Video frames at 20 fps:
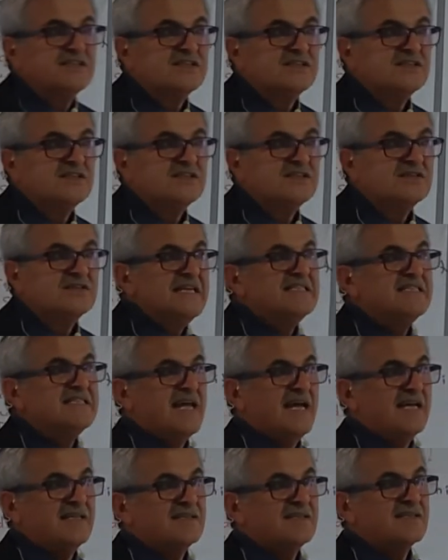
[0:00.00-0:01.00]
means
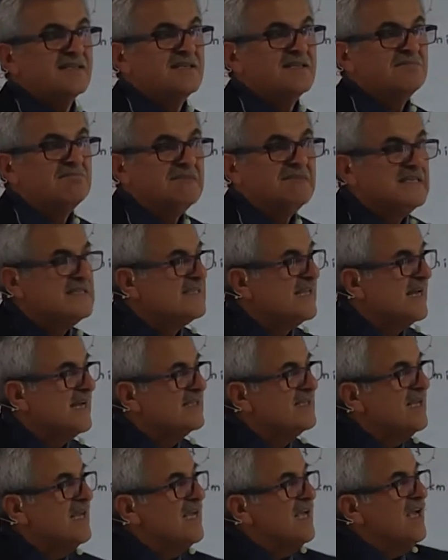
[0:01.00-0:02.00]

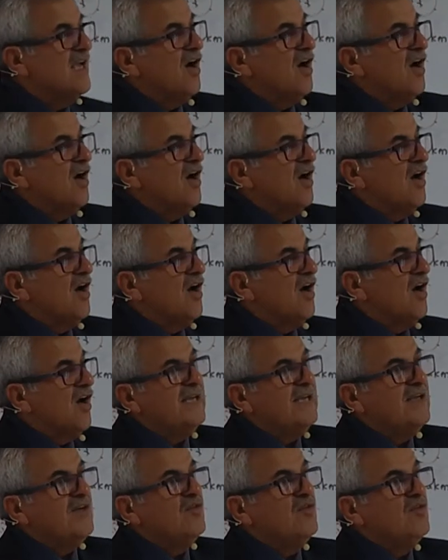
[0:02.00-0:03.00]
that
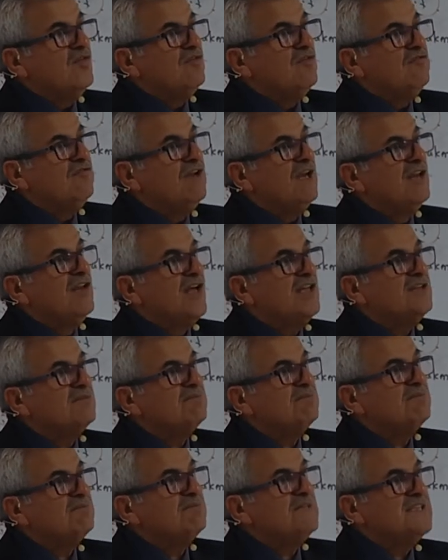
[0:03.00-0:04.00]
Ali will not be
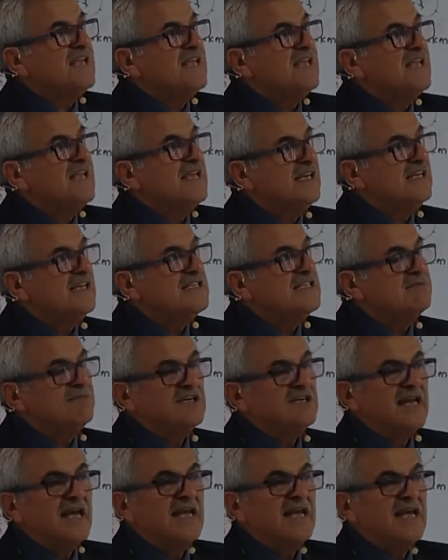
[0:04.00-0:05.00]
staying in Izmir
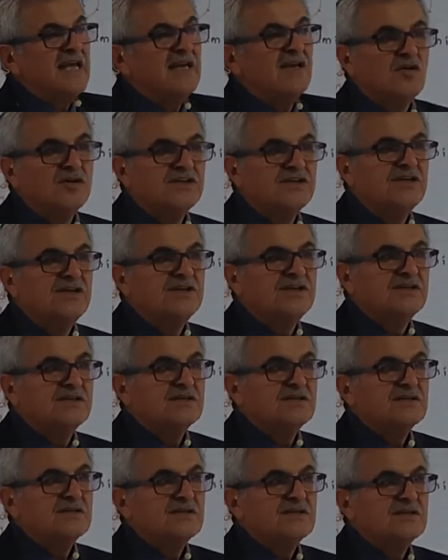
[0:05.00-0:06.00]
any longer,
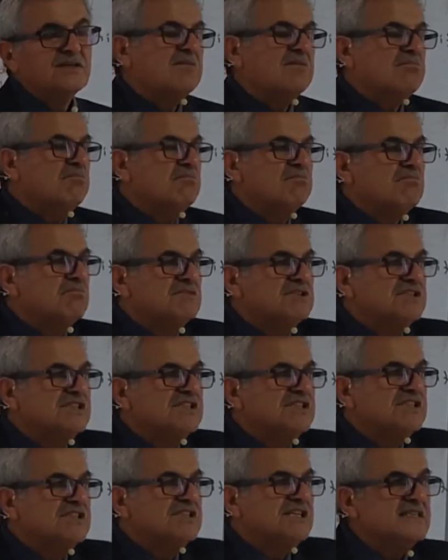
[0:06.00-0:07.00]
and he
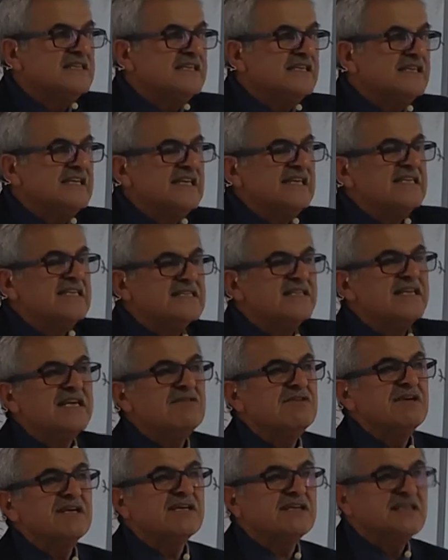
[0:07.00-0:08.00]
is
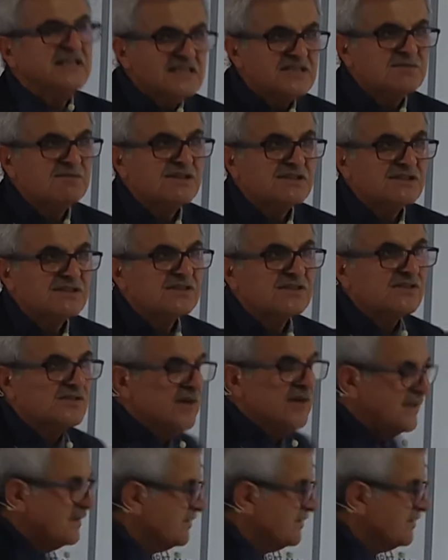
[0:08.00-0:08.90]
leaving Izmir, right?